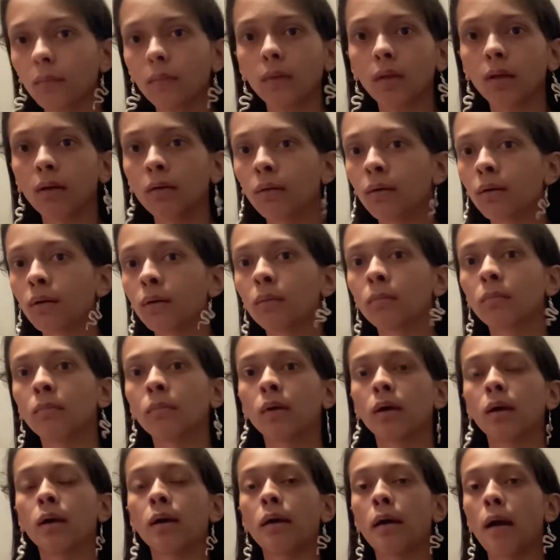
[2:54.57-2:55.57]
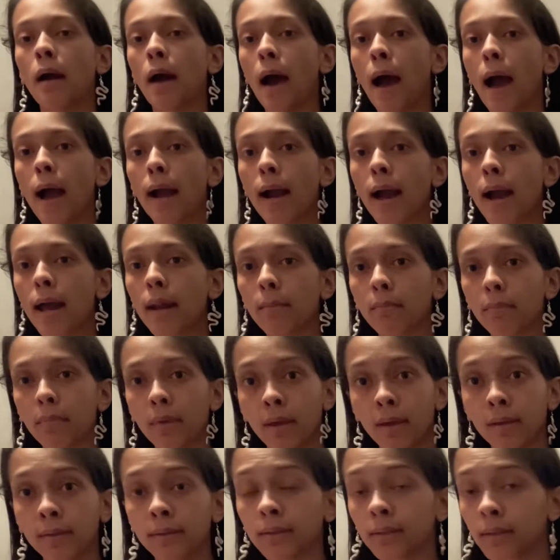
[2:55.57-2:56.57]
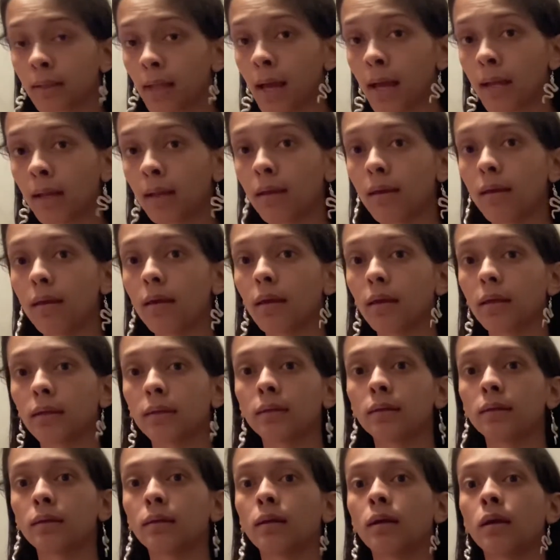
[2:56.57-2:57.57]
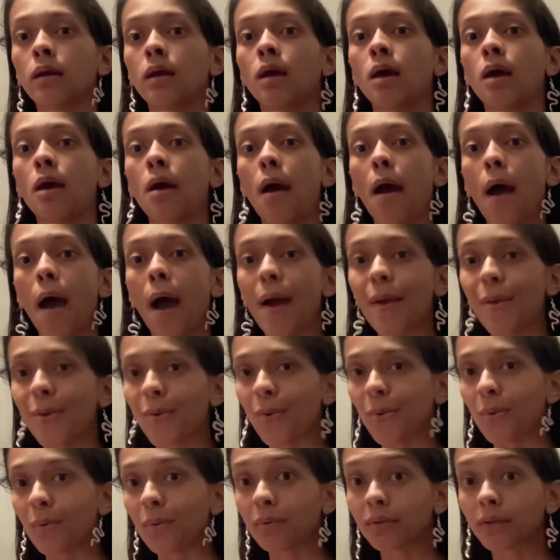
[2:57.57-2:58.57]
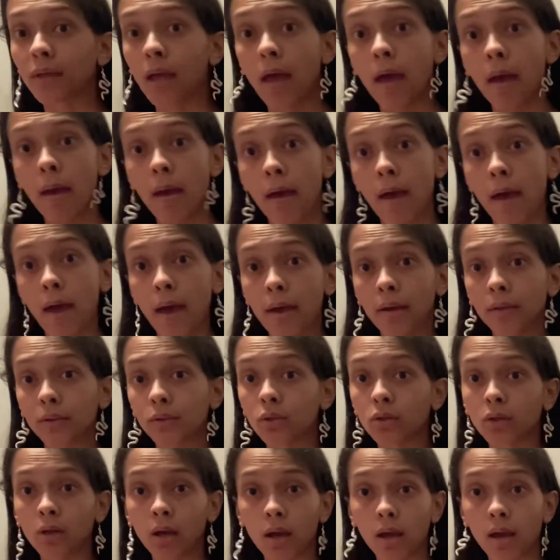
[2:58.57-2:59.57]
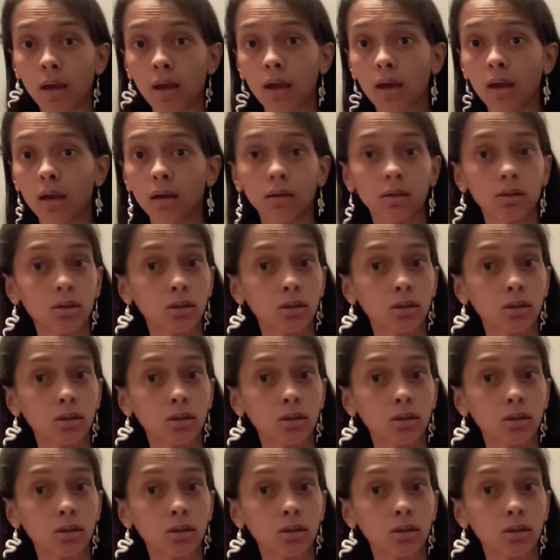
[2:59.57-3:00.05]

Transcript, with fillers: Um, how I got into that is I use hashtags.